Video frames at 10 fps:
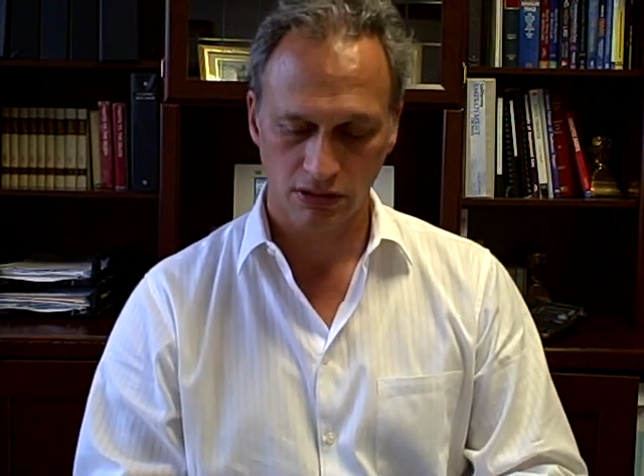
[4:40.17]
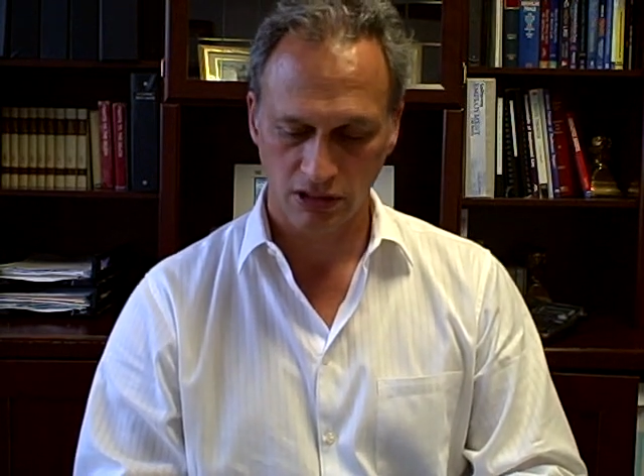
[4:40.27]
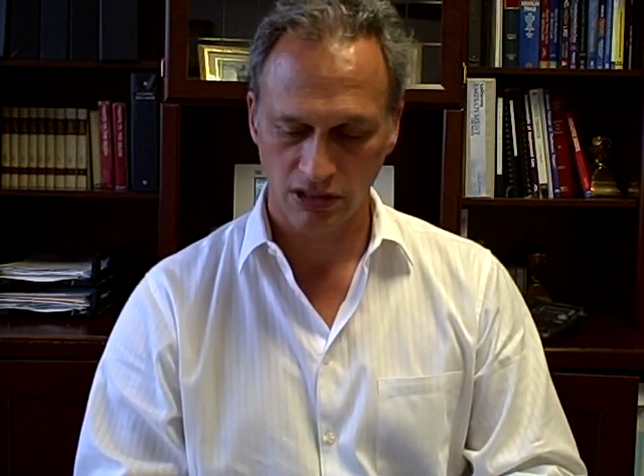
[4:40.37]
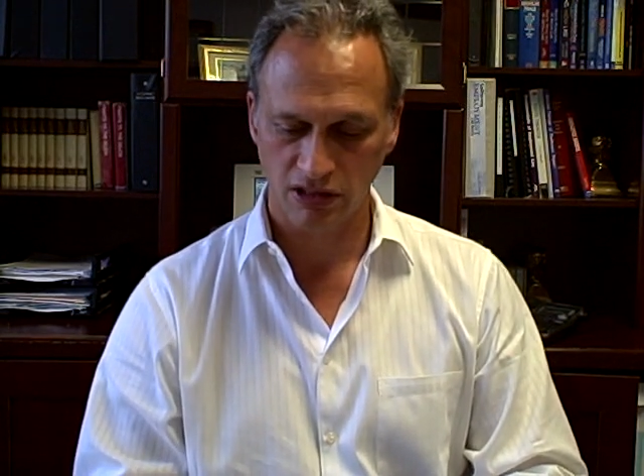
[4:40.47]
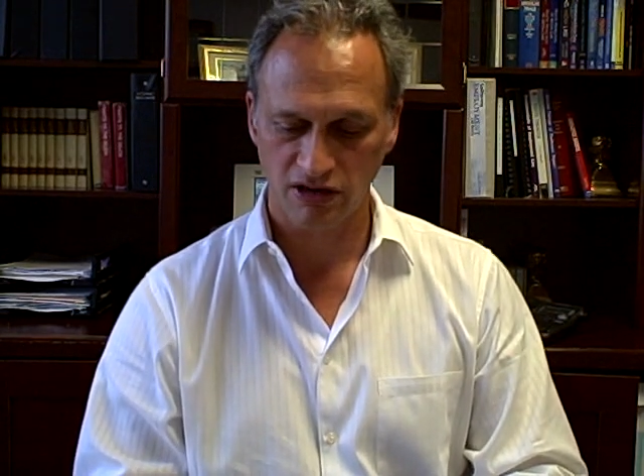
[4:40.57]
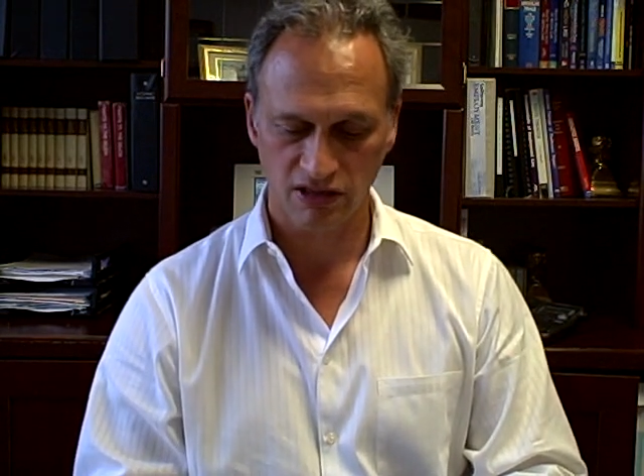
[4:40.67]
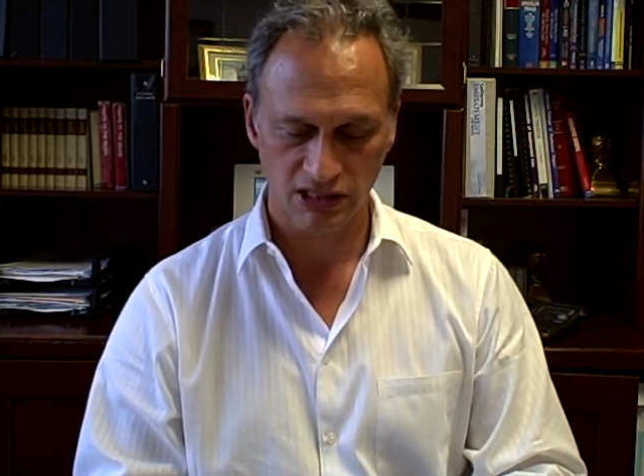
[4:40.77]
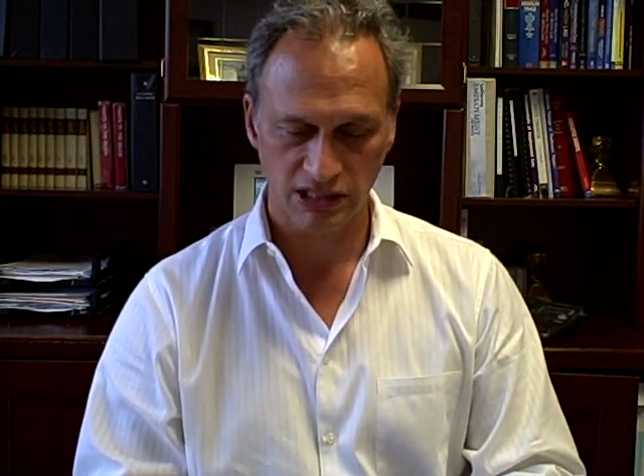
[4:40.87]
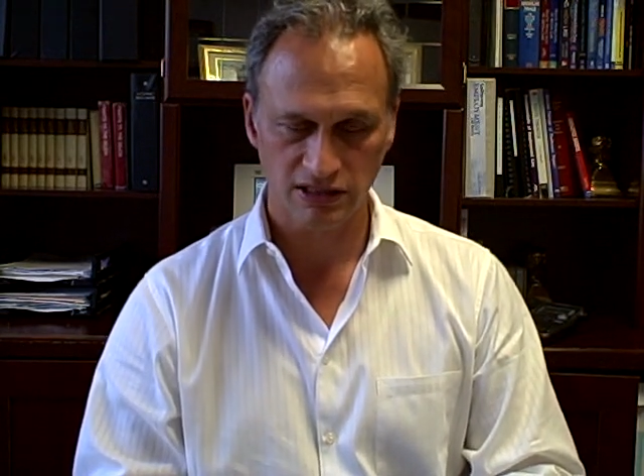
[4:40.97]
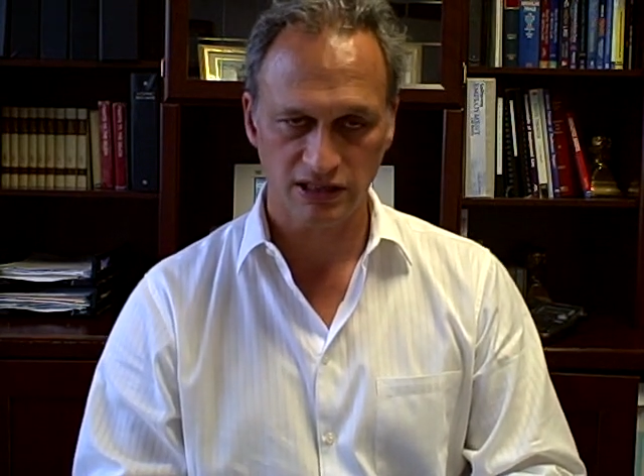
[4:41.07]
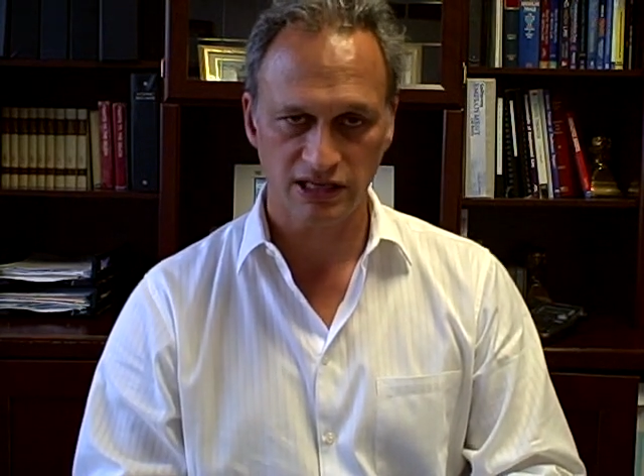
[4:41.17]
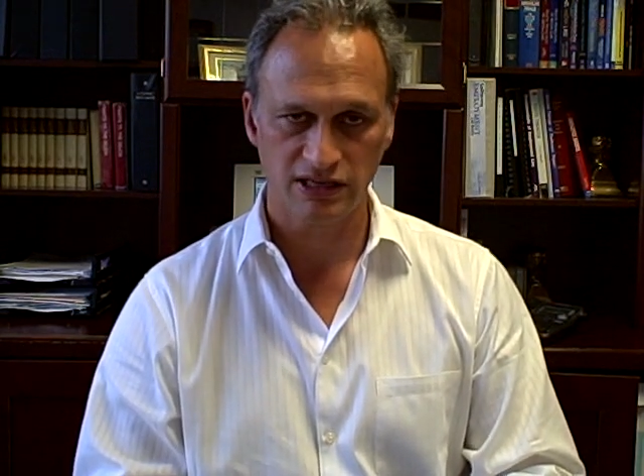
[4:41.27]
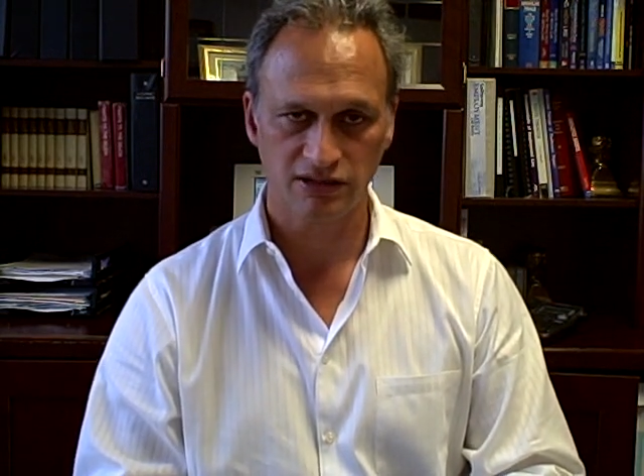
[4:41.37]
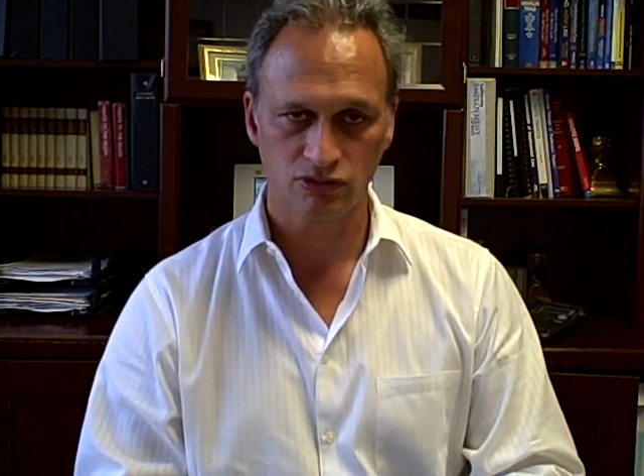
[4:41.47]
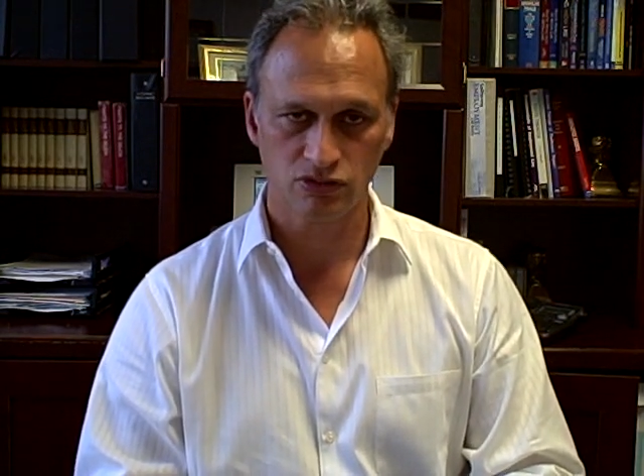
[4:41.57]

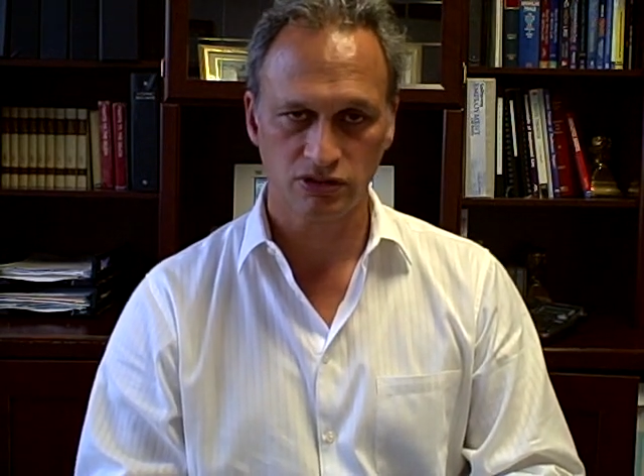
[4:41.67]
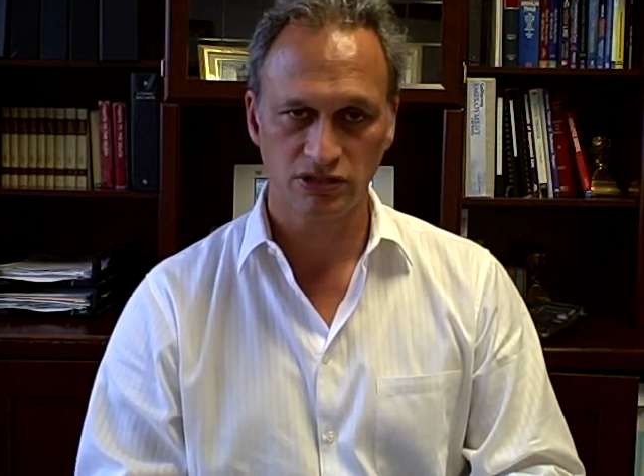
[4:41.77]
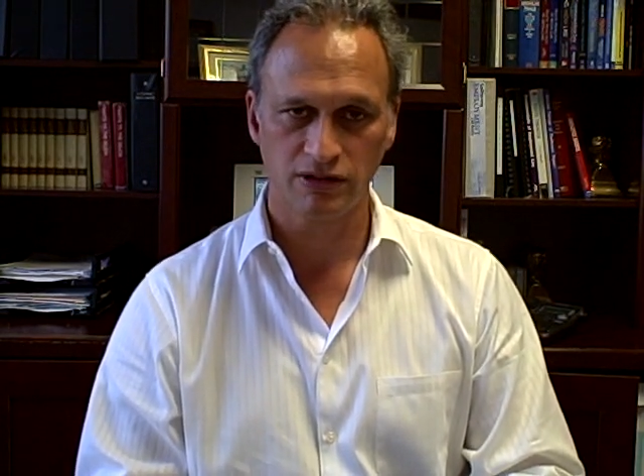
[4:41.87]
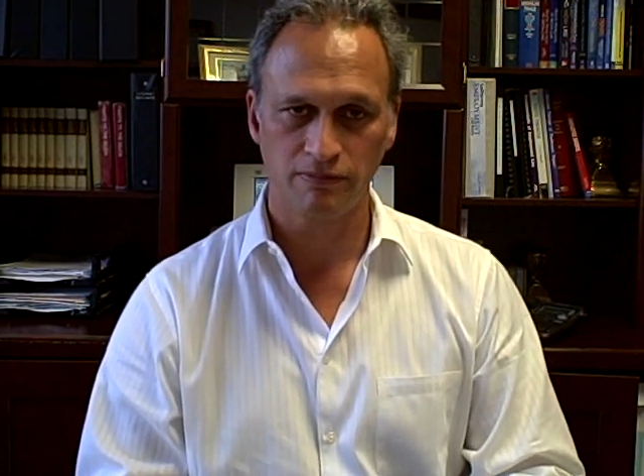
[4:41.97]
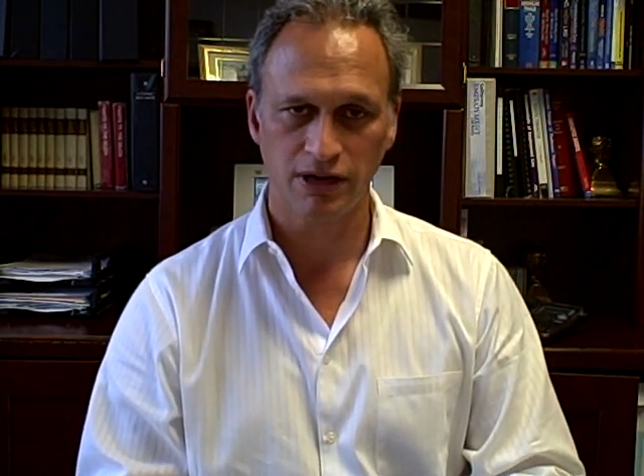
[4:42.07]
clearly ruled that